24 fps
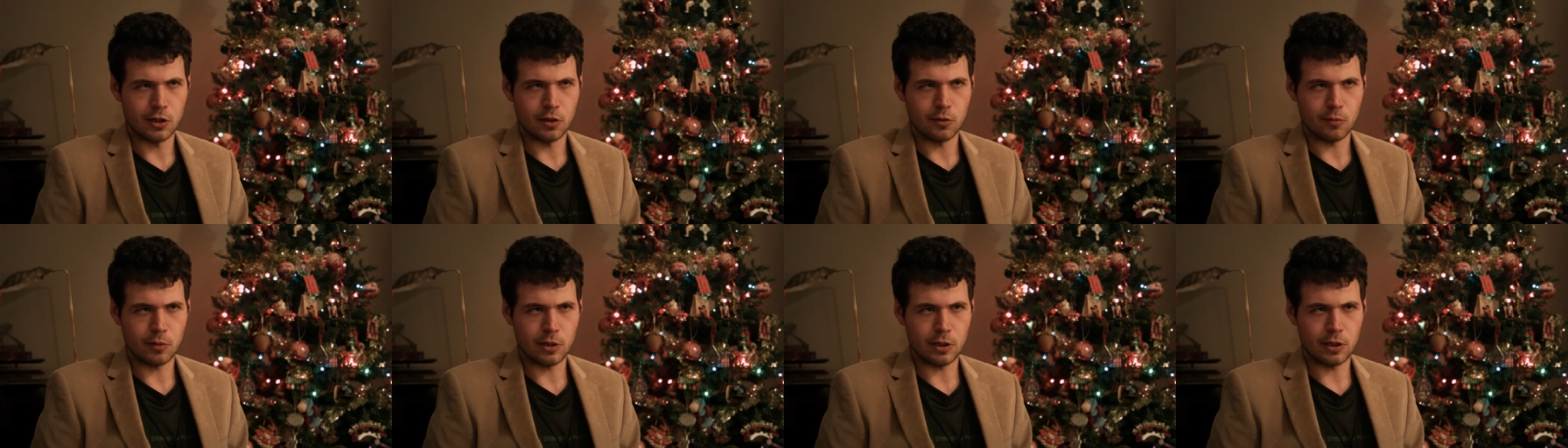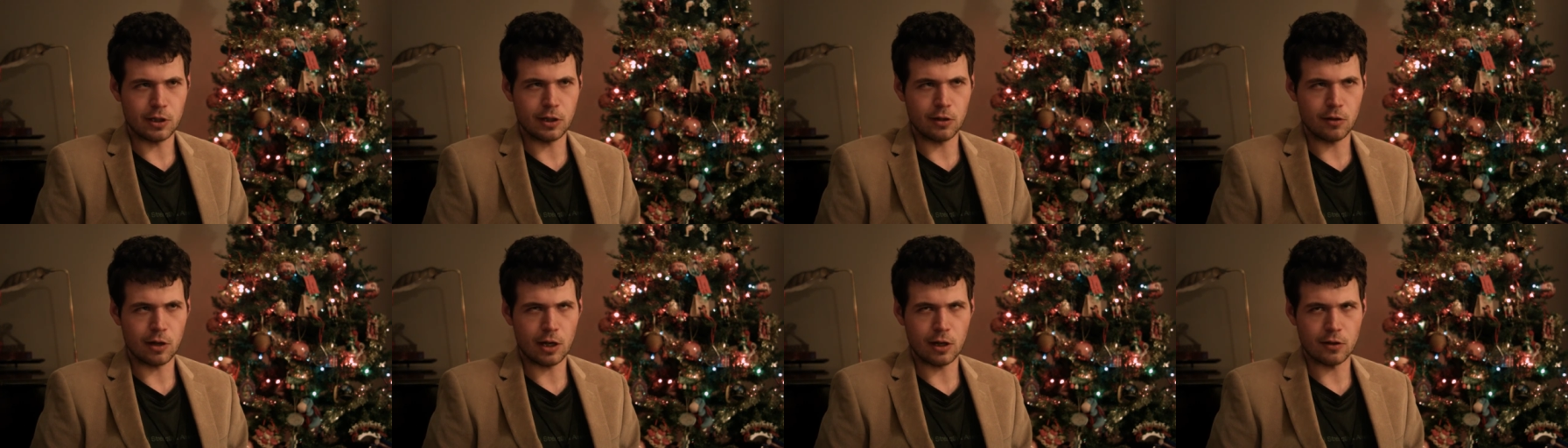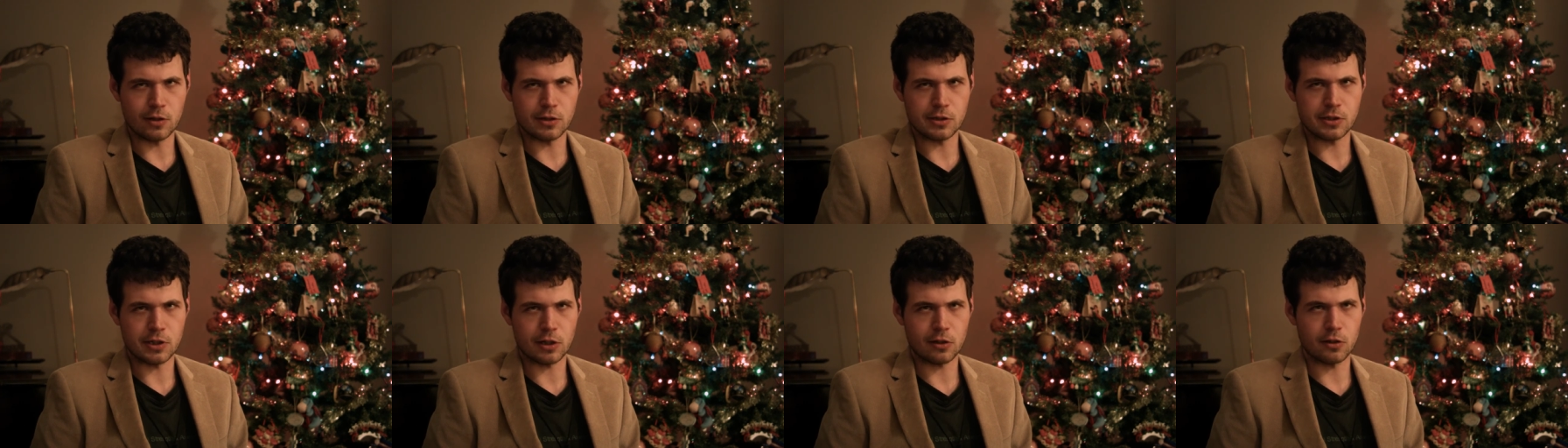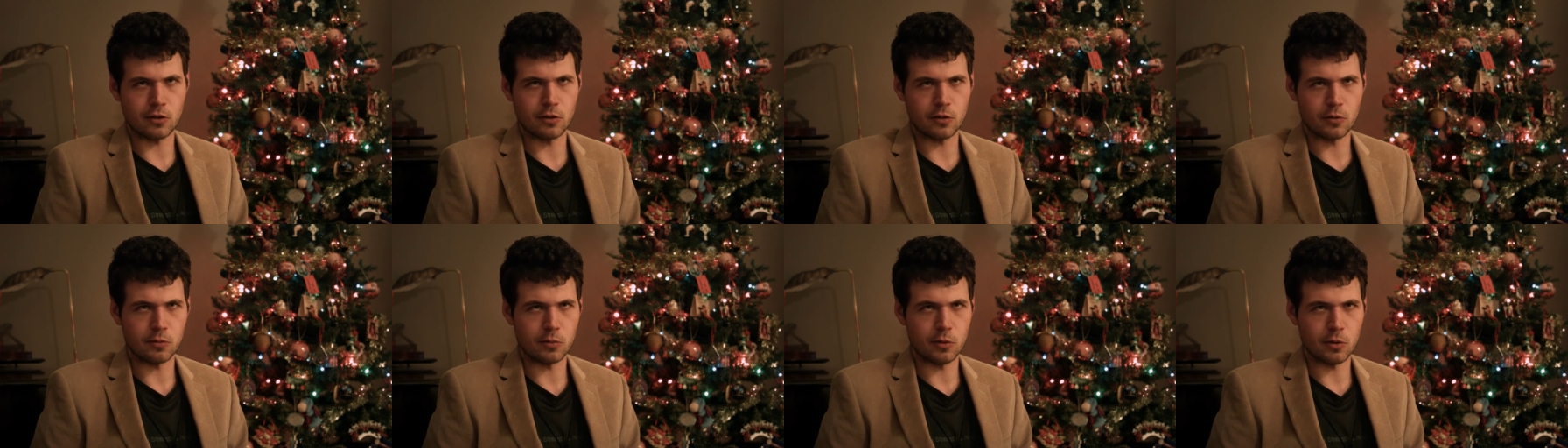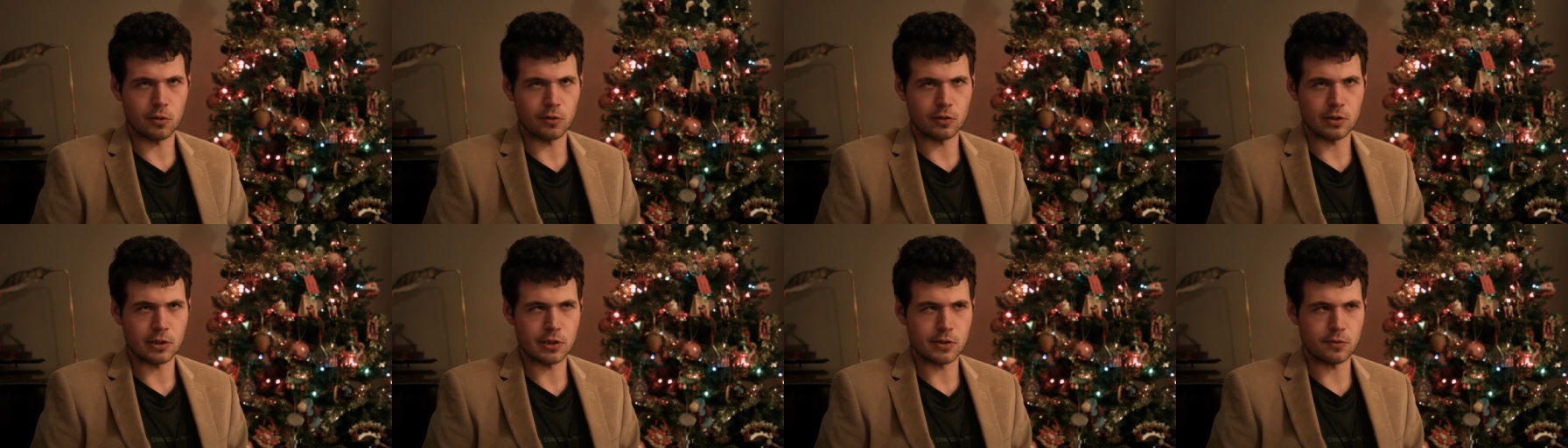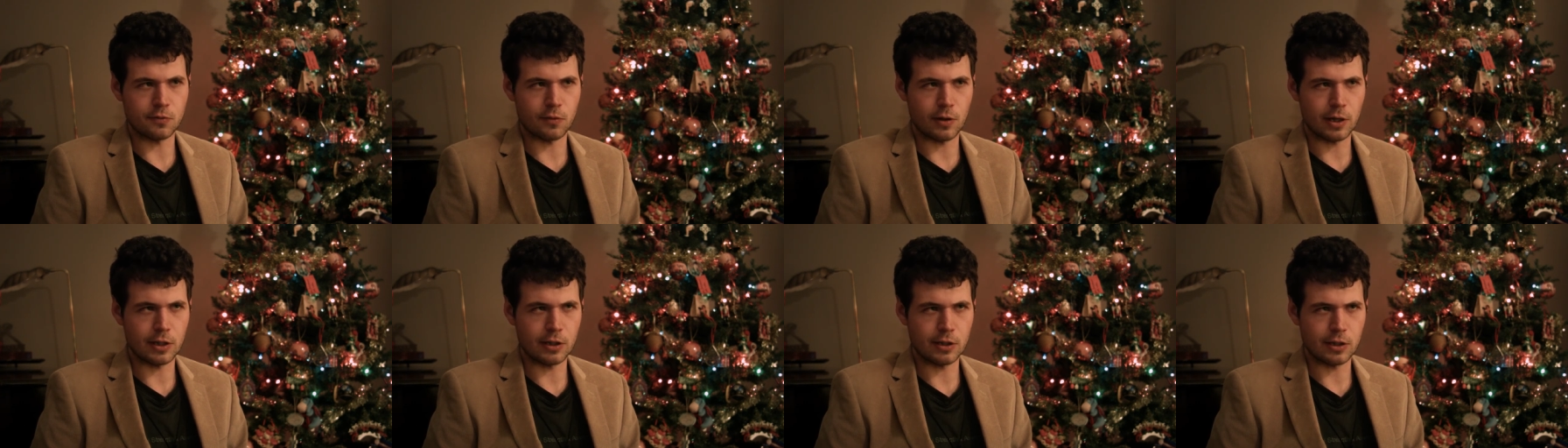we hear how the secular world is
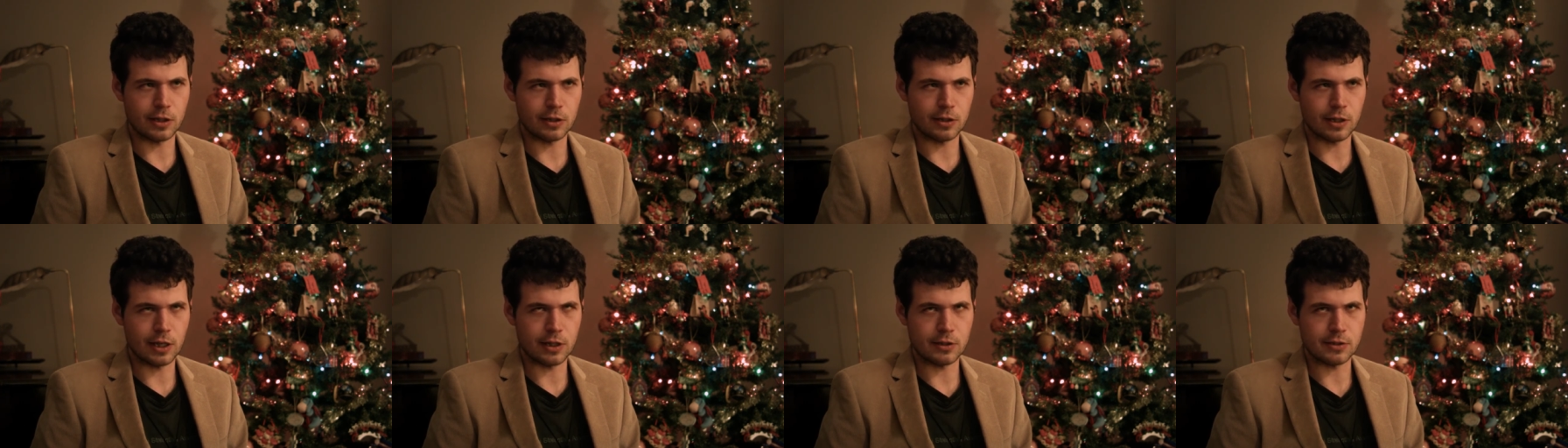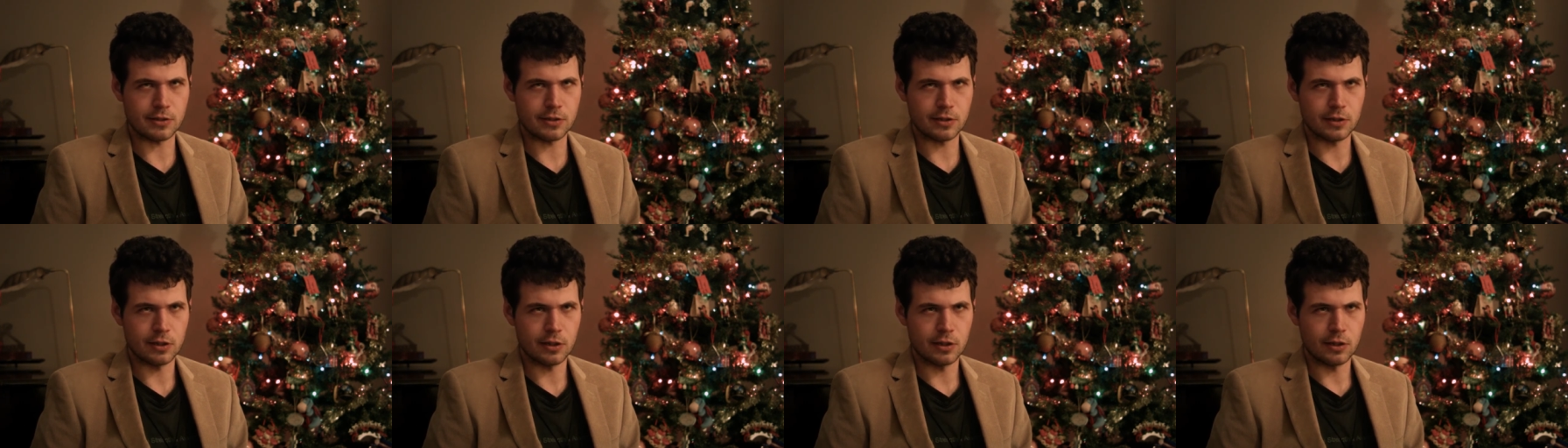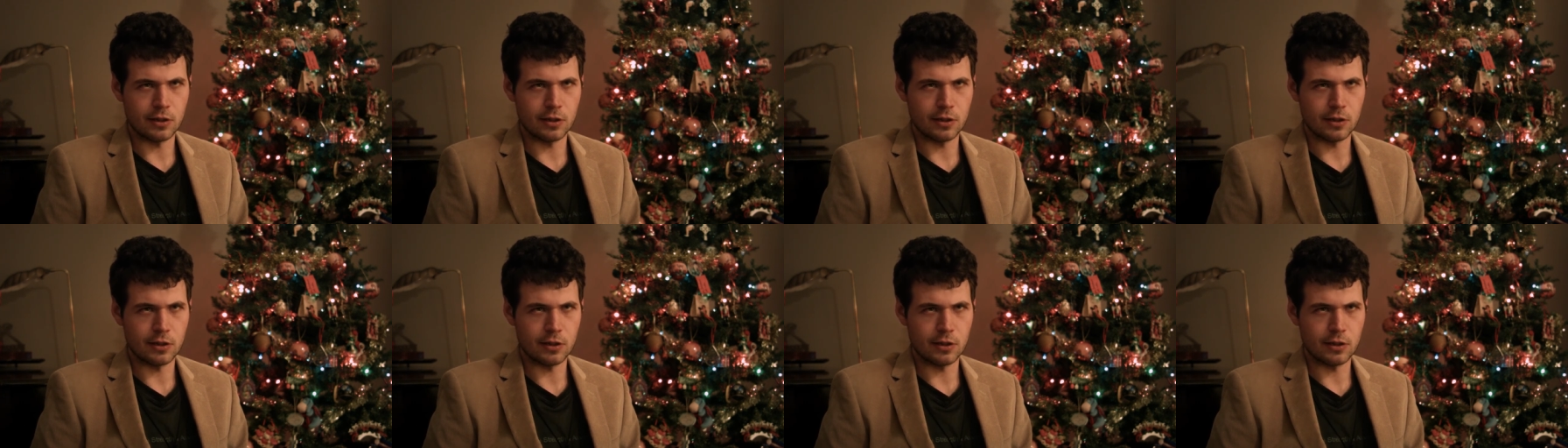fighting against